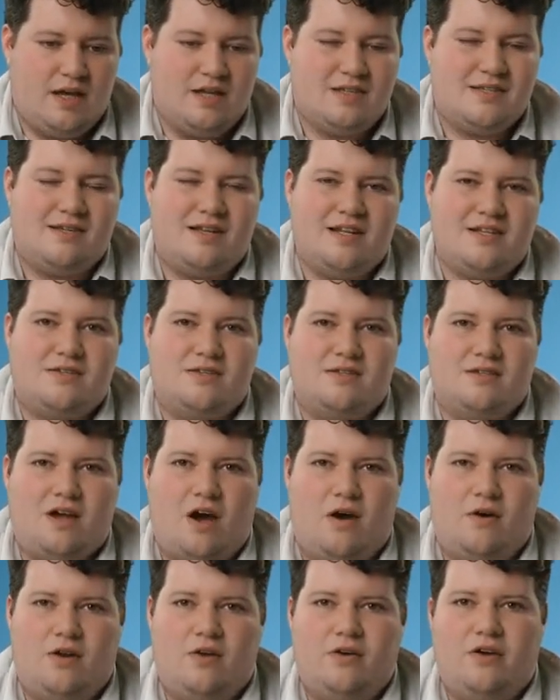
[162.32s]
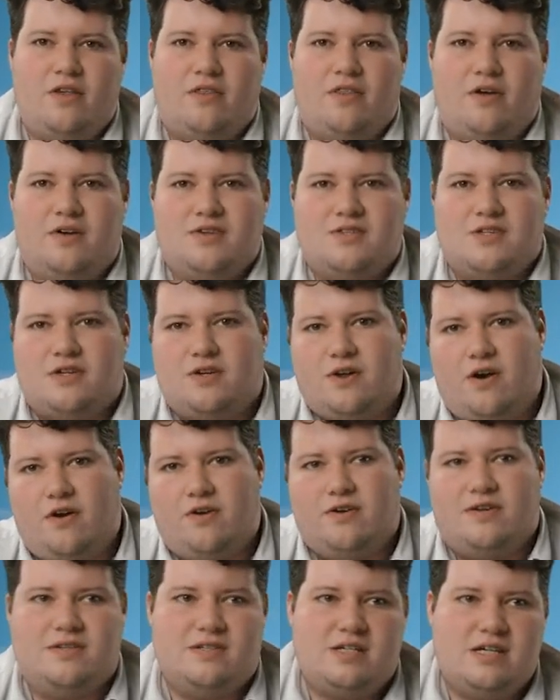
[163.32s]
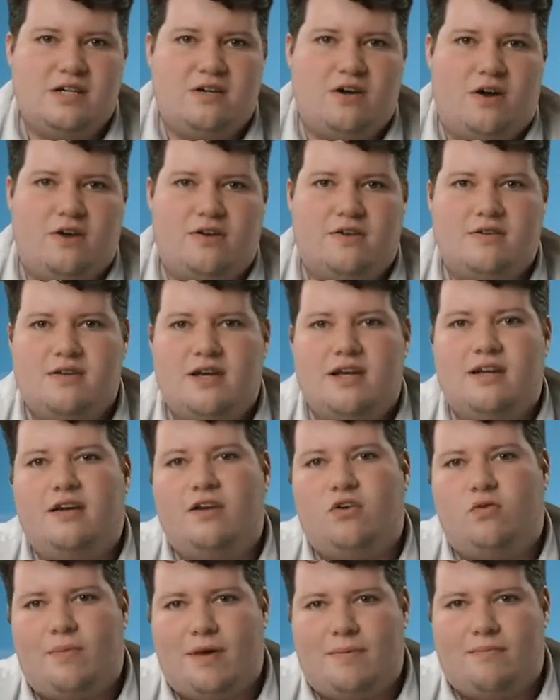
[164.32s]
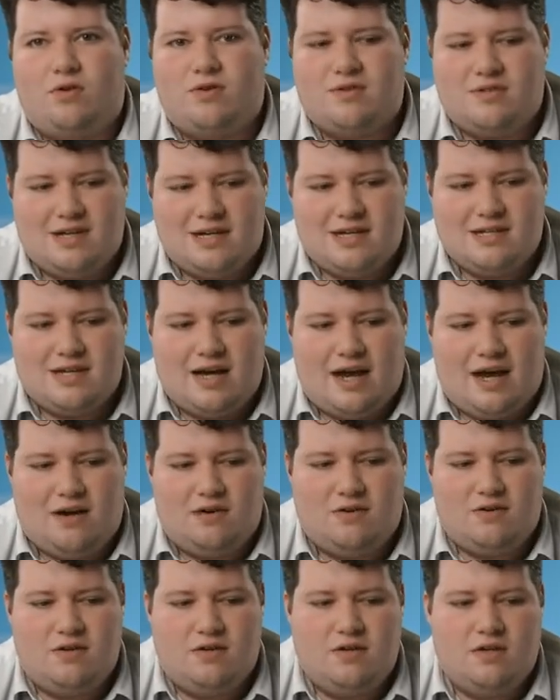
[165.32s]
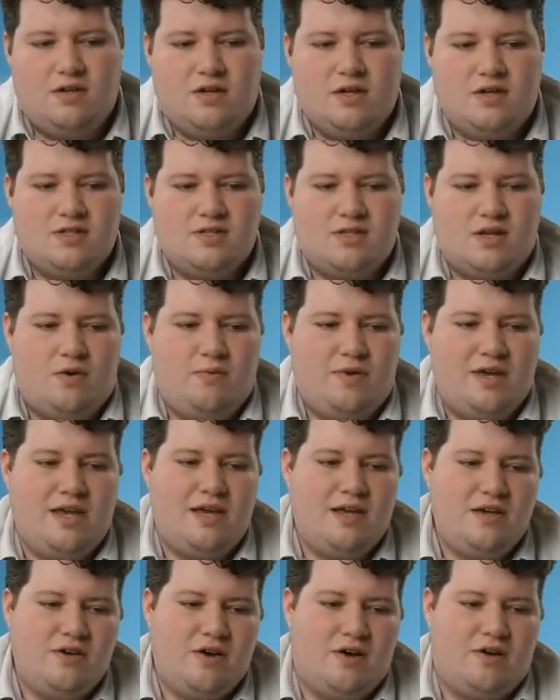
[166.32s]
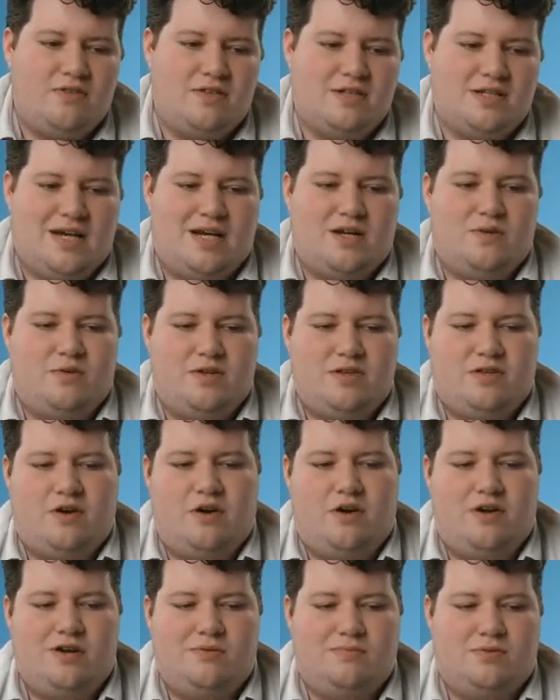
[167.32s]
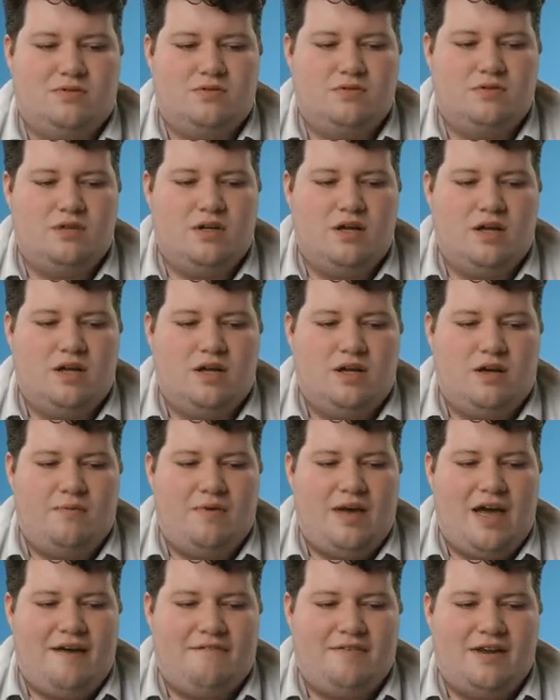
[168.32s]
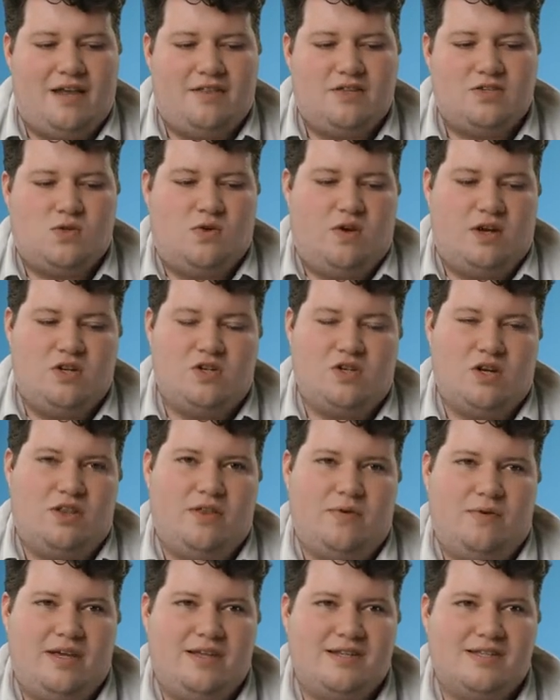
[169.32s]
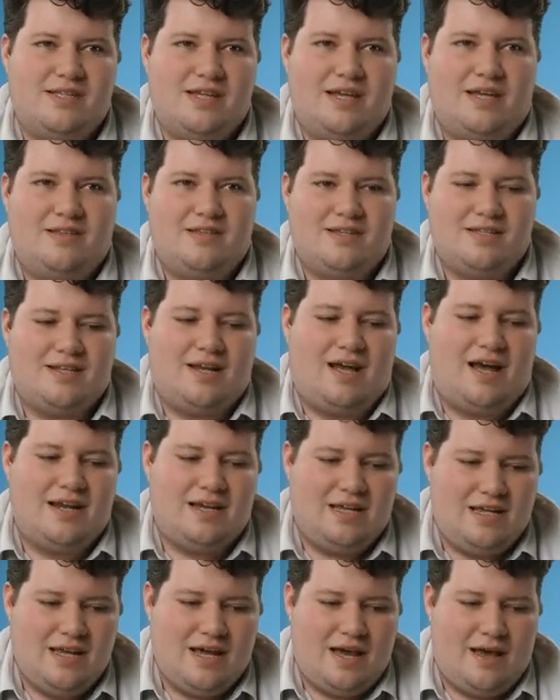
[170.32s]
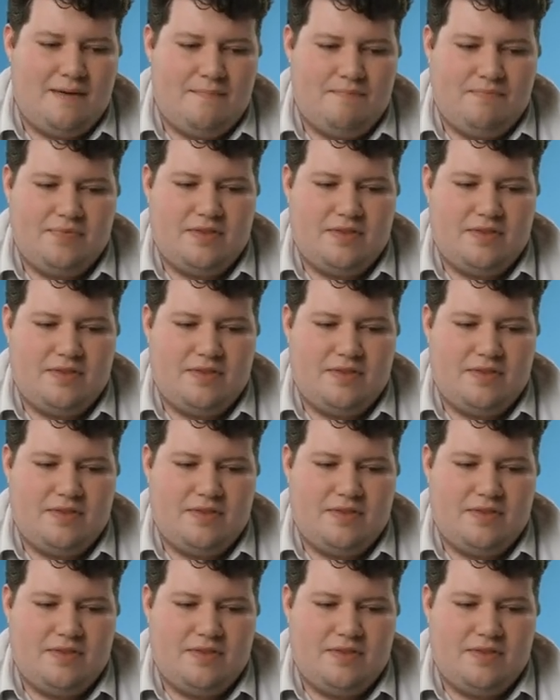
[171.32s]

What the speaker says: So let's go and look at those encode and decode in a little bit more detail. So we encode the data with codable. We have another screenshot that we can see in the slide here.